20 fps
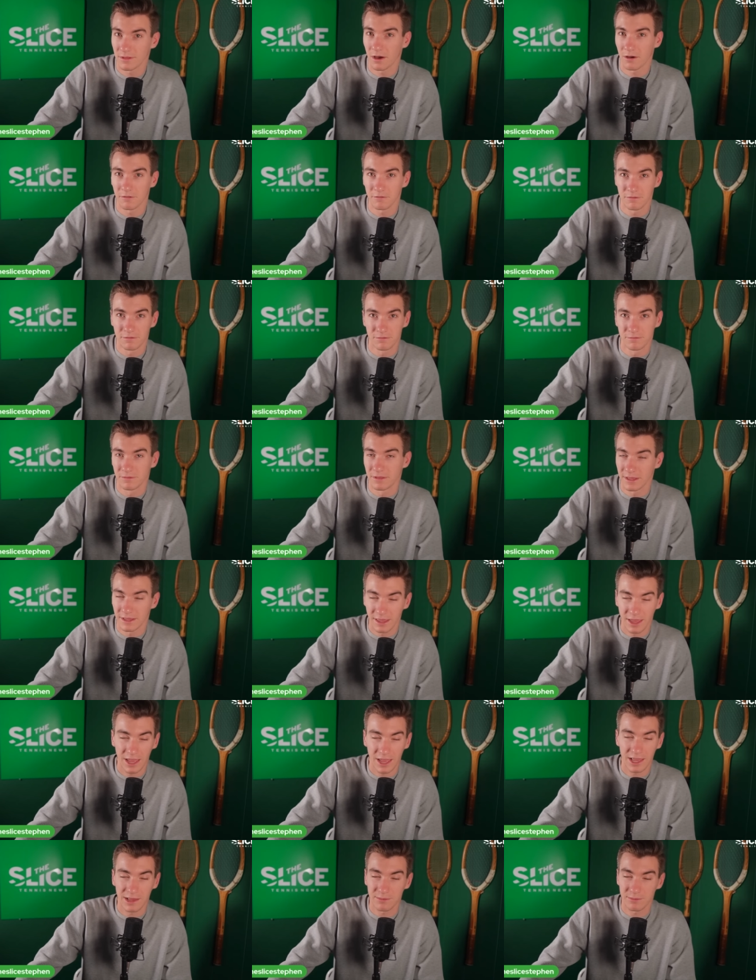the
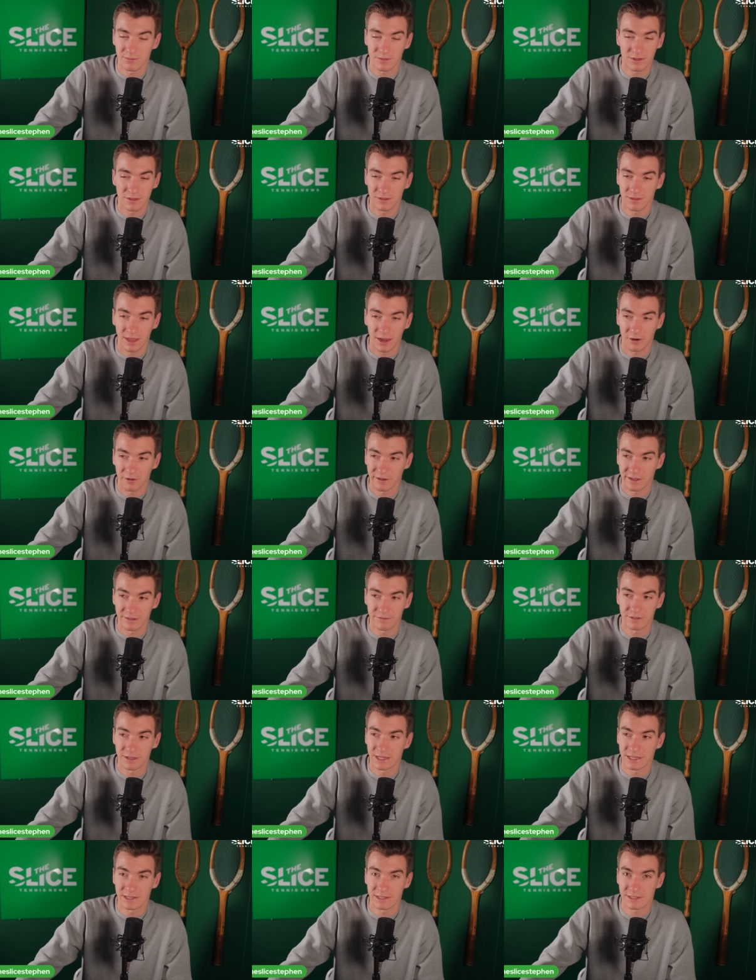game. I don't
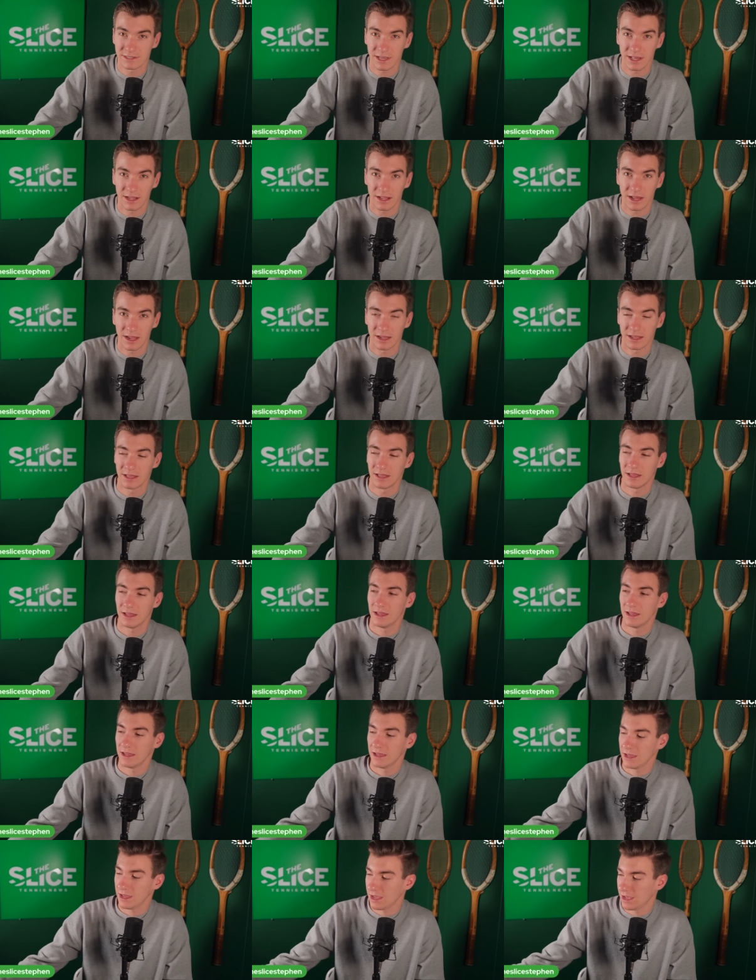even need to say that.
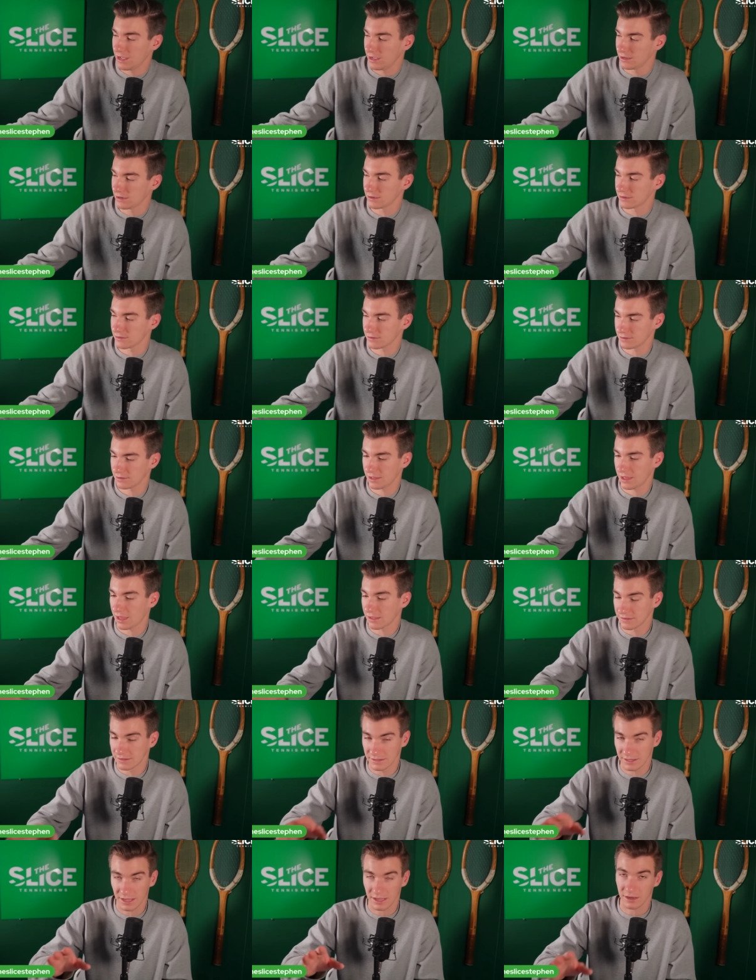And
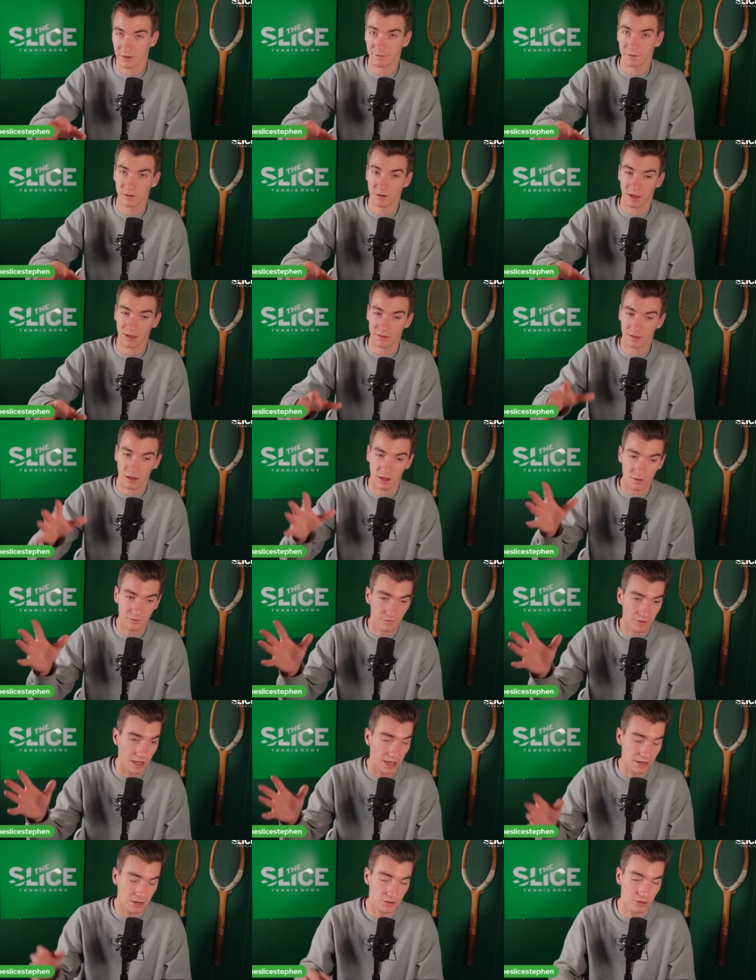has he taken a few days
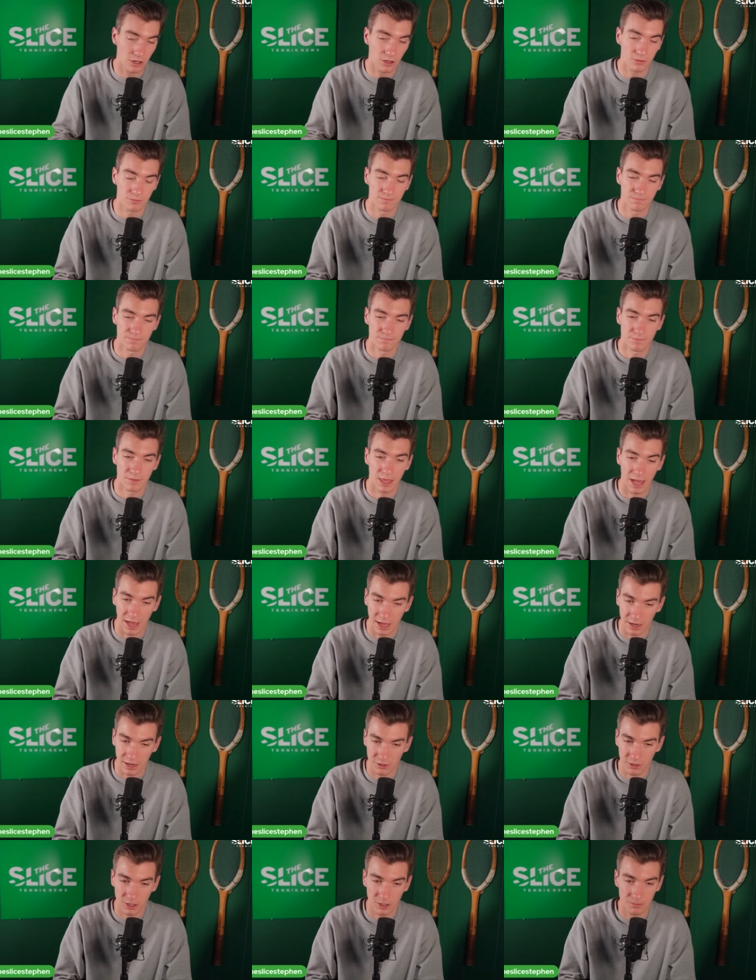off? I don't know.
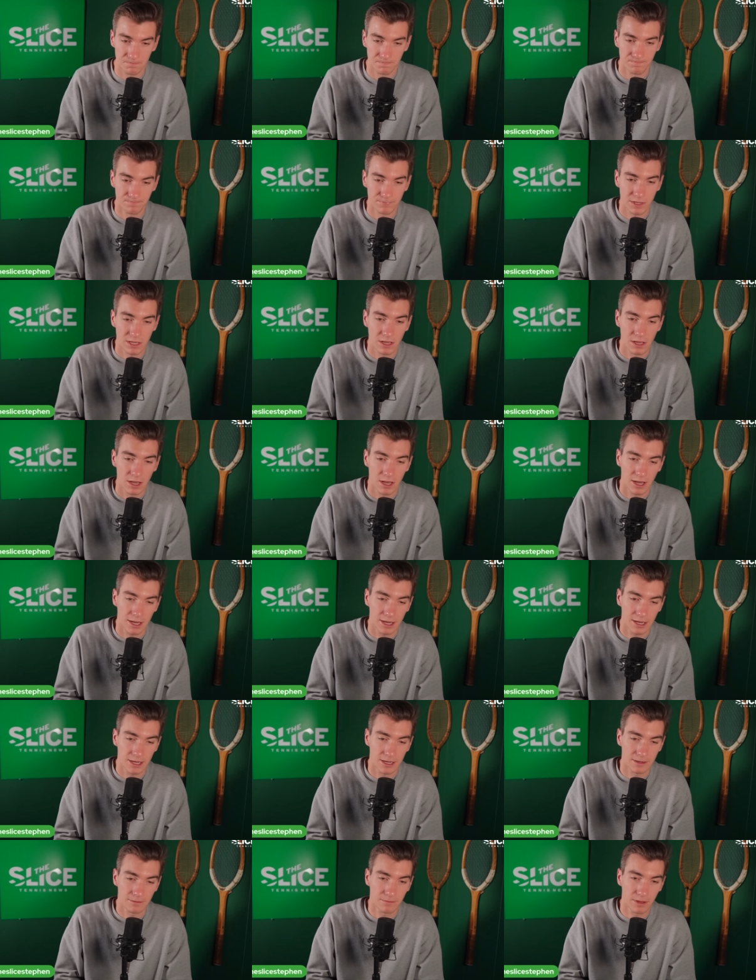
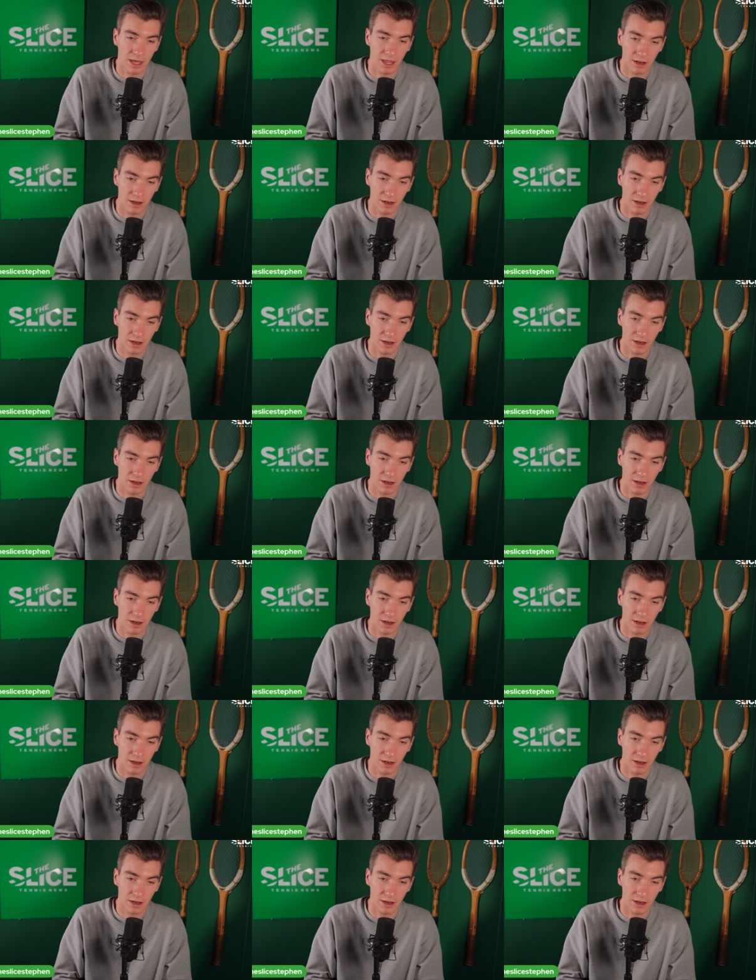And